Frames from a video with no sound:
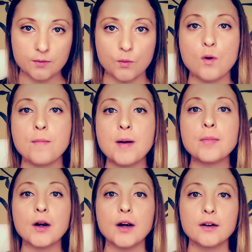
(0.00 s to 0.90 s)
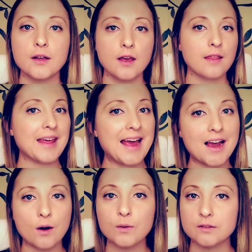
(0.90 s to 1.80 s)
And remember, the
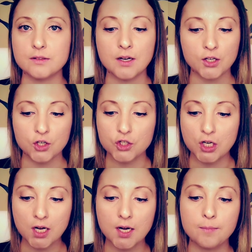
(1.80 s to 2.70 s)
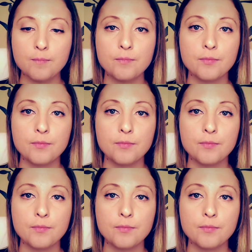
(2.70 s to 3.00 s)
how is not your job.